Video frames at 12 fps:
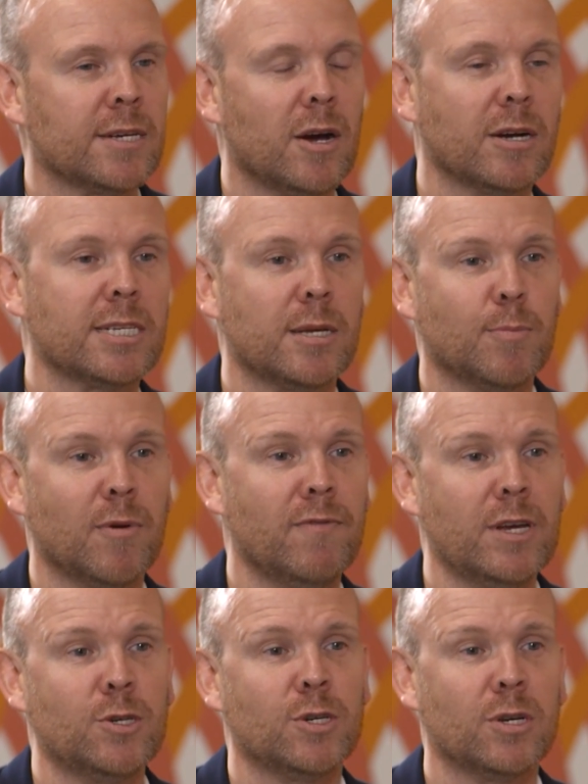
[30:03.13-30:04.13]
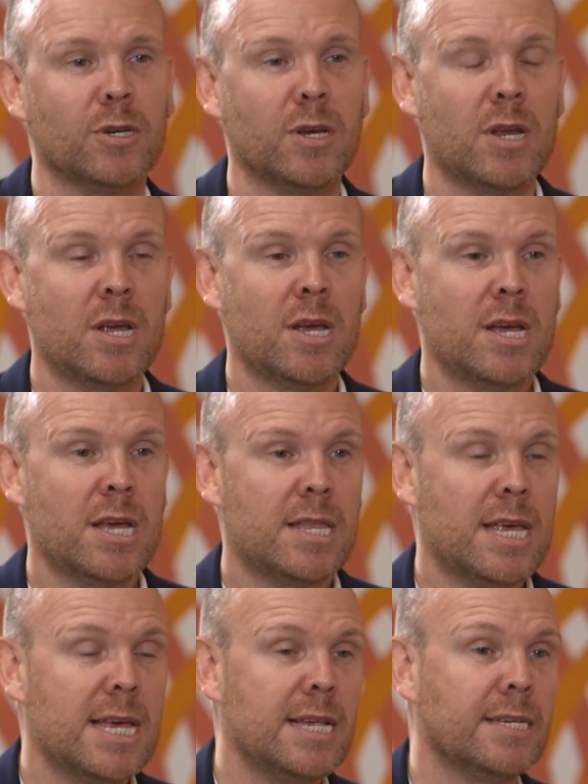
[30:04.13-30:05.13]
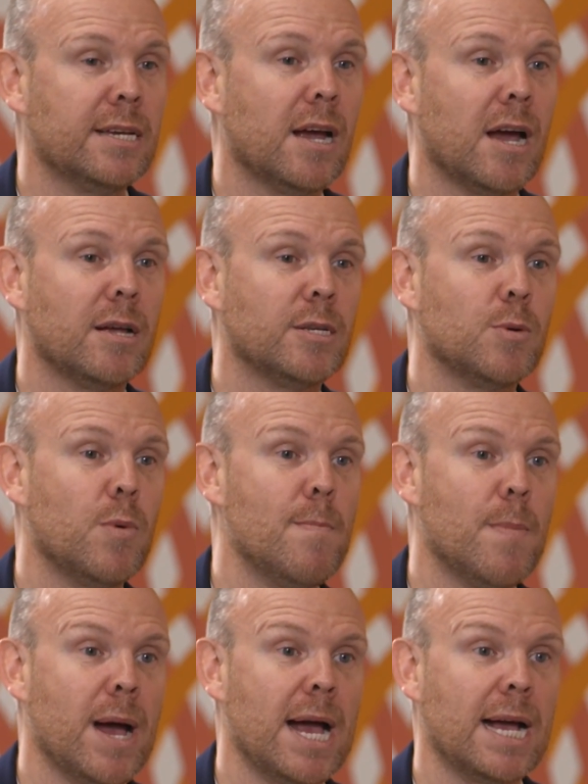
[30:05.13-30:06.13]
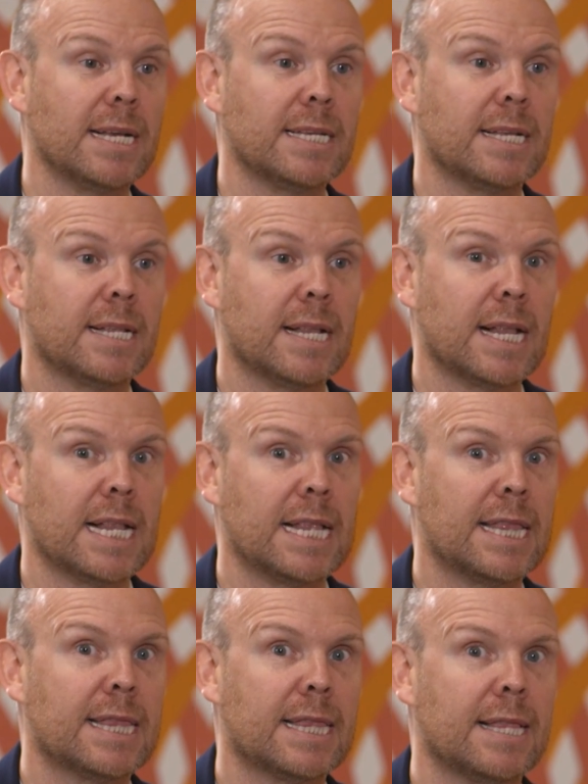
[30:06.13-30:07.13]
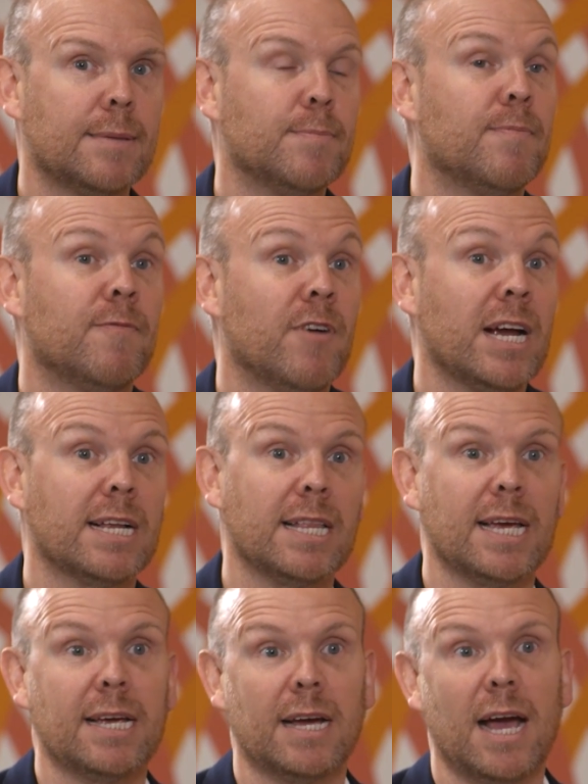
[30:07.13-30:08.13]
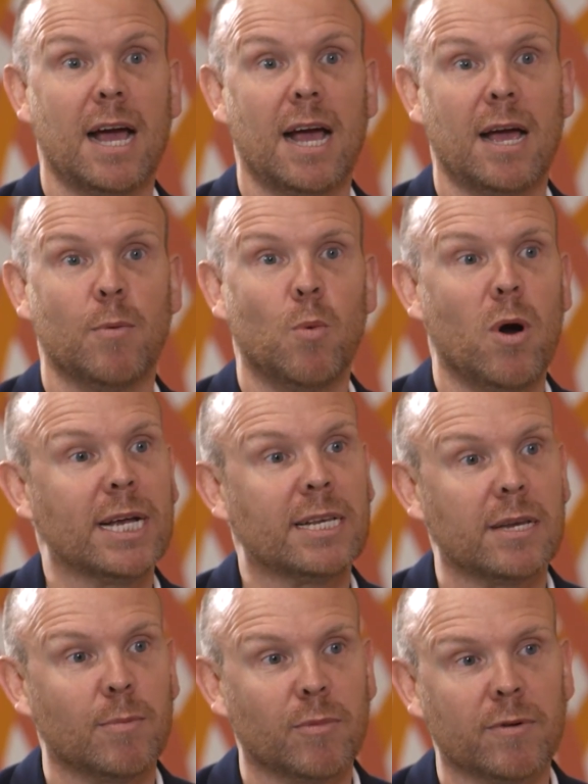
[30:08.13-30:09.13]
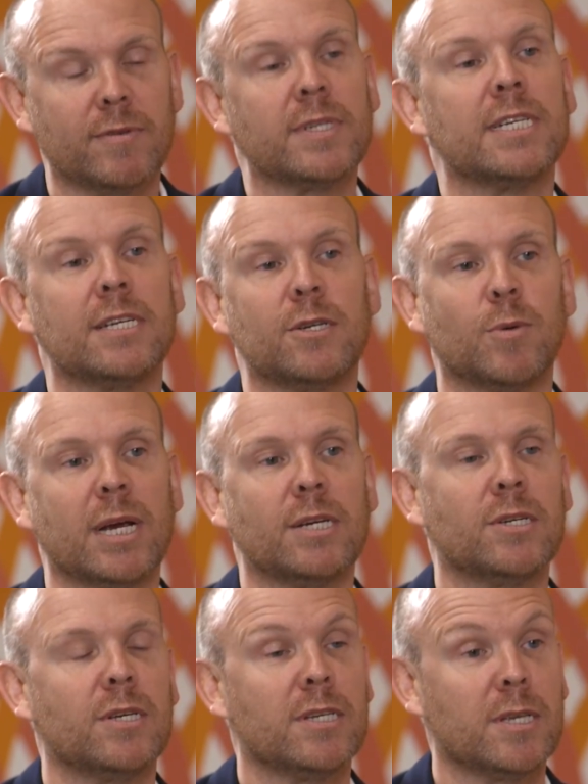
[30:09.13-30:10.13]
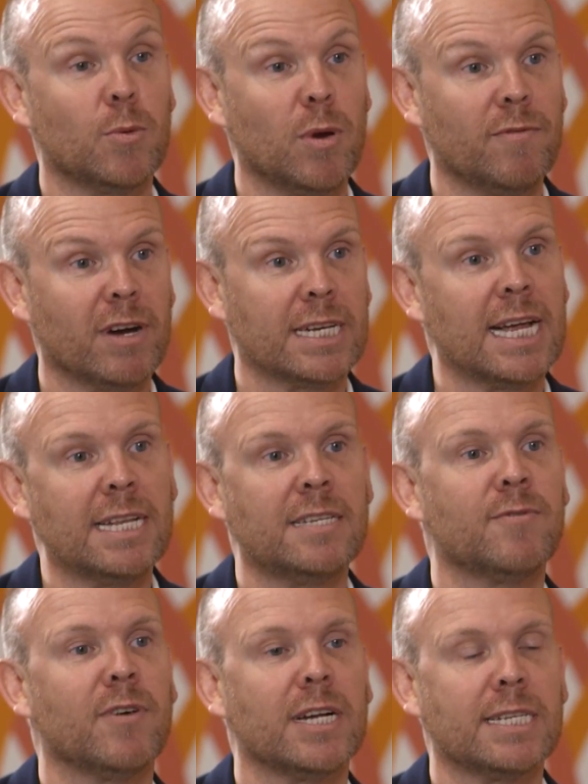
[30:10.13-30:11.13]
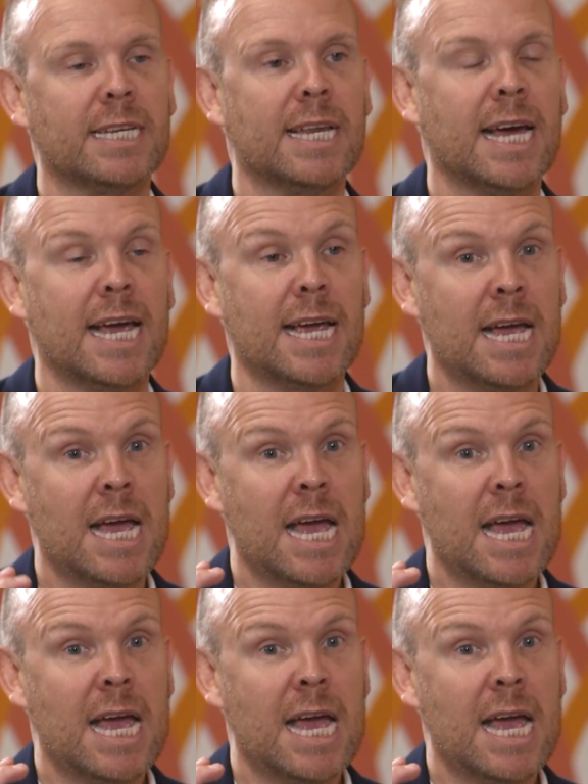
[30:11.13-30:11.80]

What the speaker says: targeted provision that isn't going to impact, frankly, a wide number of situations that we've identified today,